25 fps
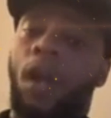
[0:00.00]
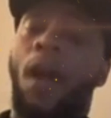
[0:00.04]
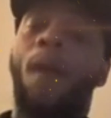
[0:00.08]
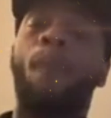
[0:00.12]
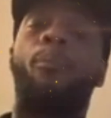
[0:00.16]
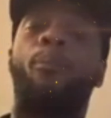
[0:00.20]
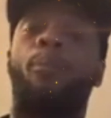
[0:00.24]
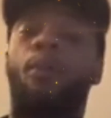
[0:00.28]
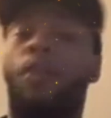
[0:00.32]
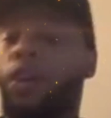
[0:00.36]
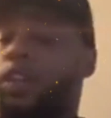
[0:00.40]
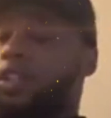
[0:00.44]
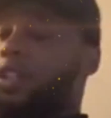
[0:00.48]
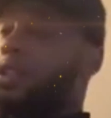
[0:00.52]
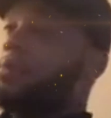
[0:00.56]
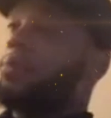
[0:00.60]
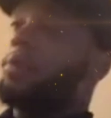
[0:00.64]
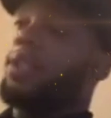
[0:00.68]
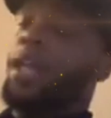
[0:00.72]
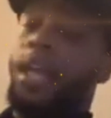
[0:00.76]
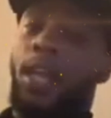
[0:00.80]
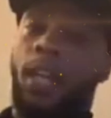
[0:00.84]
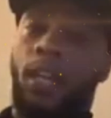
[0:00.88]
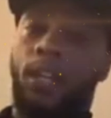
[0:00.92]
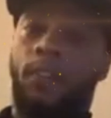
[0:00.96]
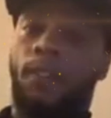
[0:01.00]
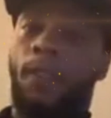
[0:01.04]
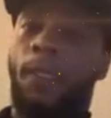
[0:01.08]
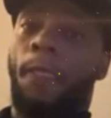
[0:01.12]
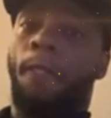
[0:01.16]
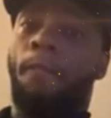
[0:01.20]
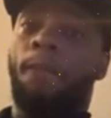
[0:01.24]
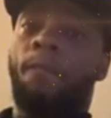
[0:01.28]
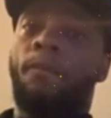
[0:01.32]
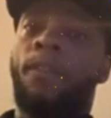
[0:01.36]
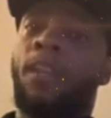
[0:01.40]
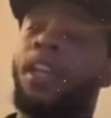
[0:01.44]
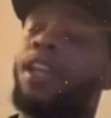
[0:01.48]
I'm putting him down.
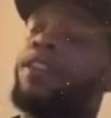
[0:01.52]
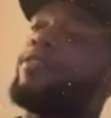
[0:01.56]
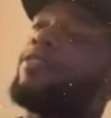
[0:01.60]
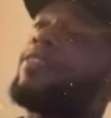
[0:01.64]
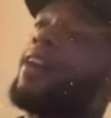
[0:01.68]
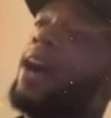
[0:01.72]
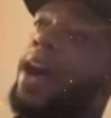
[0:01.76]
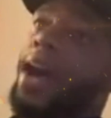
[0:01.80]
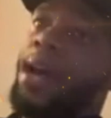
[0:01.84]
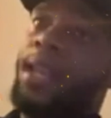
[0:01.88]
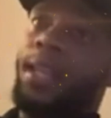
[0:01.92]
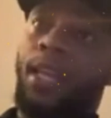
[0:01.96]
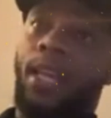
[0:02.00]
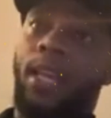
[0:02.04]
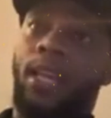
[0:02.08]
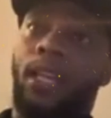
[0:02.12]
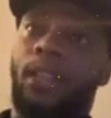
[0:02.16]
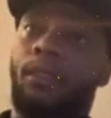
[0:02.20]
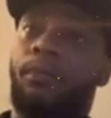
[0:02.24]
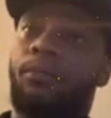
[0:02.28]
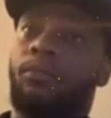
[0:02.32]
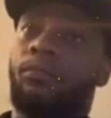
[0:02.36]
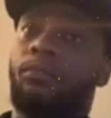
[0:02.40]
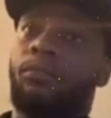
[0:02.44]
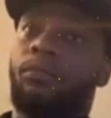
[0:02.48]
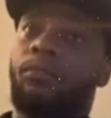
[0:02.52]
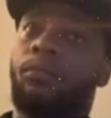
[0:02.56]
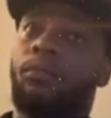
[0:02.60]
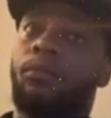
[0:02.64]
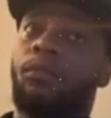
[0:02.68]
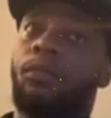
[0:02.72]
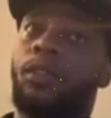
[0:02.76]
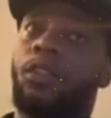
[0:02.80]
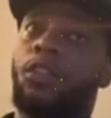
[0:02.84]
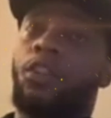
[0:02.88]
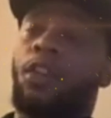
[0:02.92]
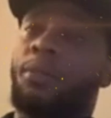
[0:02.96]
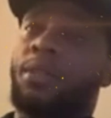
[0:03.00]
He violated.
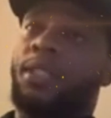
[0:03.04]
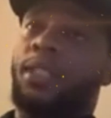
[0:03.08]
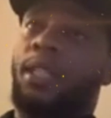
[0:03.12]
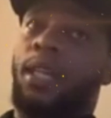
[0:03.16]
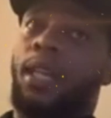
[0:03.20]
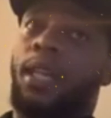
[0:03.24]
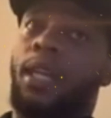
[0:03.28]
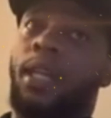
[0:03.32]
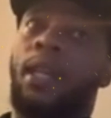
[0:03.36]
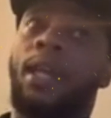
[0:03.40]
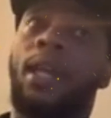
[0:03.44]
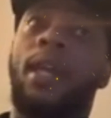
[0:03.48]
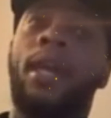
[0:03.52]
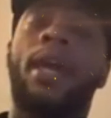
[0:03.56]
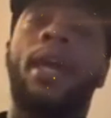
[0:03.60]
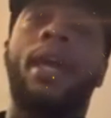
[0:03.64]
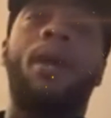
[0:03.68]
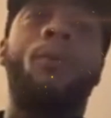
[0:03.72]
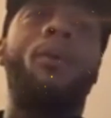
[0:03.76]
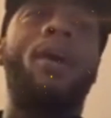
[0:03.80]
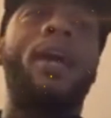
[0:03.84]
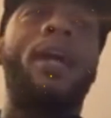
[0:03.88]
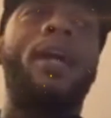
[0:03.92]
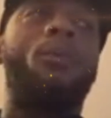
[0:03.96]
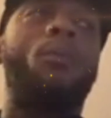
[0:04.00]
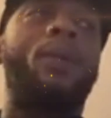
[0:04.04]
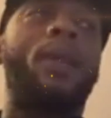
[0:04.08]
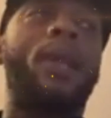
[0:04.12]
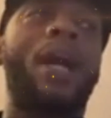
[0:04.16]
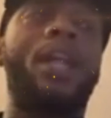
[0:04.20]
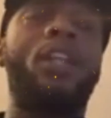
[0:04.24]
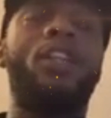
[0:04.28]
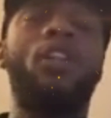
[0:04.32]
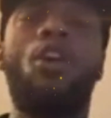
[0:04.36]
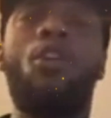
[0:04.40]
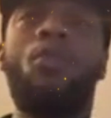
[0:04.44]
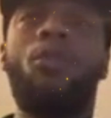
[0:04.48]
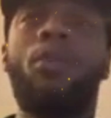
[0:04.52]
You know what I'm saying? And what
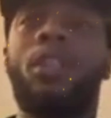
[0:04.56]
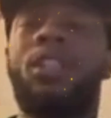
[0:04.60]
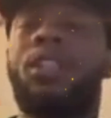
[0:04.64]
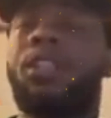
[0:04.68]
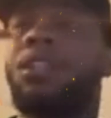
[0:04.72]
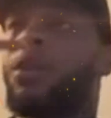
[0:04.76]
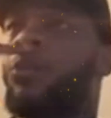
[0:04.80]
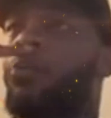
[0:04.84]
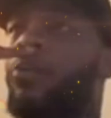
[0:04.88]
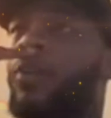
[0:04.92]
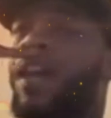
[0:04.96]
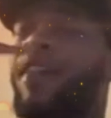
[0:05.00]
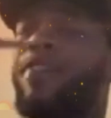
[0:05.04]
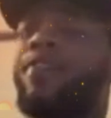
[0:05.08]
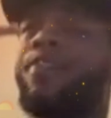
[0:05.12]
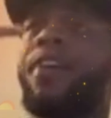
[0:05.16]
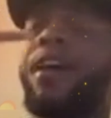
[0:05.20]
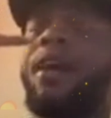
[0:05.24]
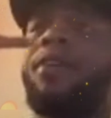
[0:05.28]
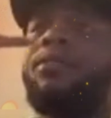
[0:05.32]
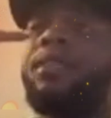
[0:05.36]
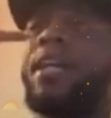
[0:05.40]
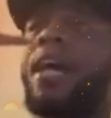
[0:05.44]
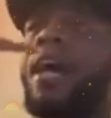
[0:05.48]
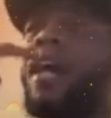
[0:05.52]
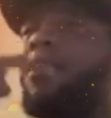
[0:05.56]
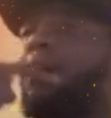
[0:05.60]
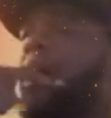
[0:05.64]
I noticed, when I found